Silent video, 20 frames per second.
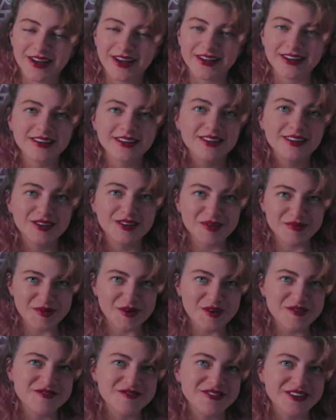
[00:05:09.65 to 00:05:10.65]
And I think I'm
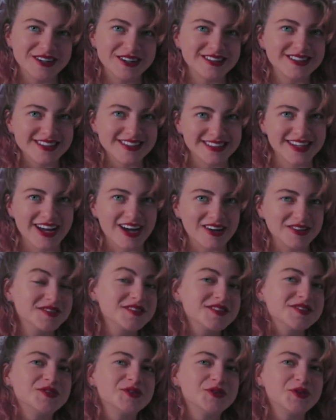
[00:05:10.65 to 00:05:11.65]
converting now
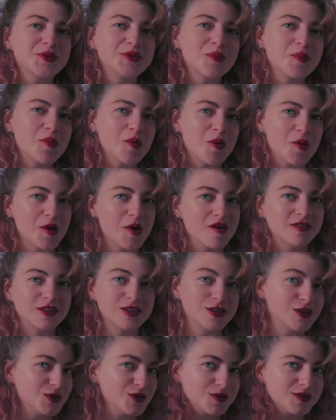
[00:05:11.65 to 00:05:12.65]
to more of
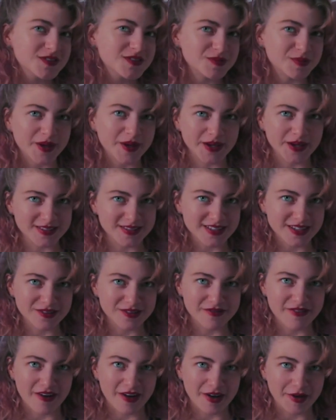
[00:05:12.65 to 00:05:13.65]
a loose
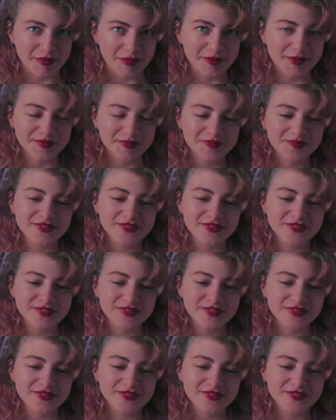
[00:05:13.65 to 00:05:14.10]
painting vibe.